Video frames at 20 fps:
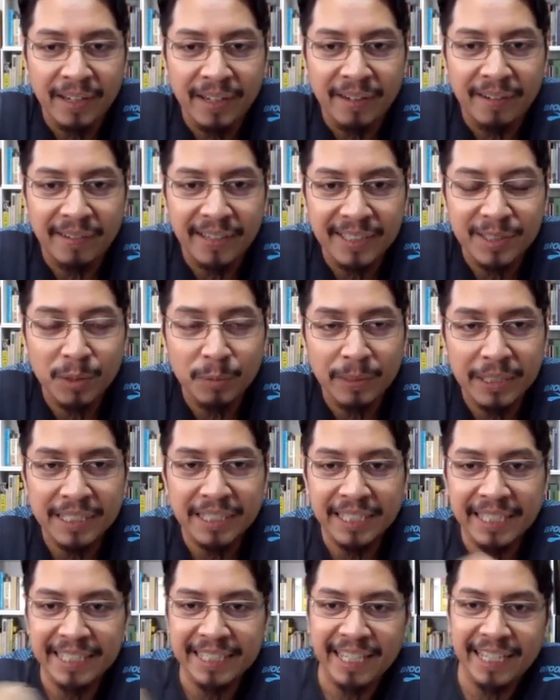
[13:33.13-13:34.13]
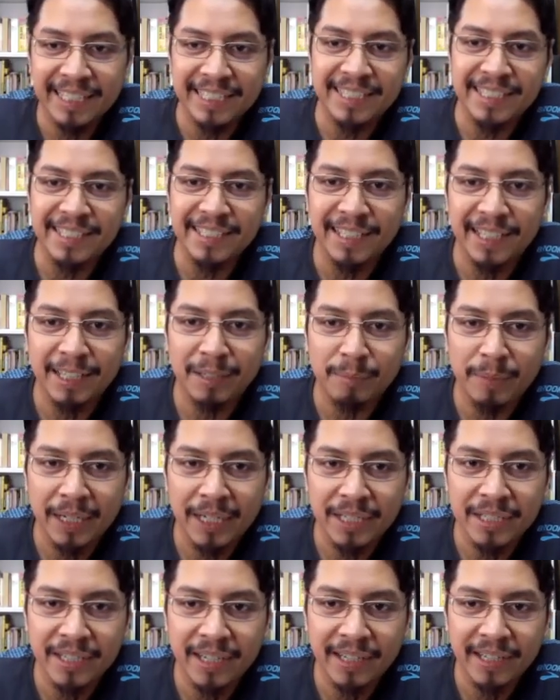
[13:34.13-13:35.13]
All right. So basically, that's my
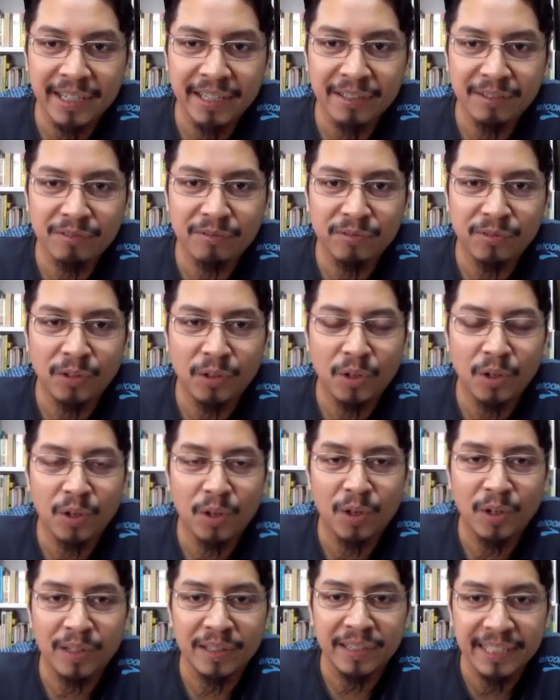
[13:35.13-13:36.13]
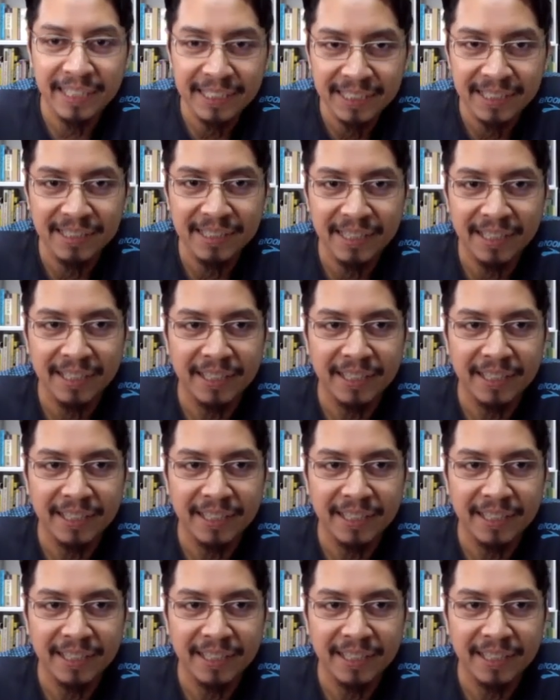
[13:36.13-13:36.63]
sharing for this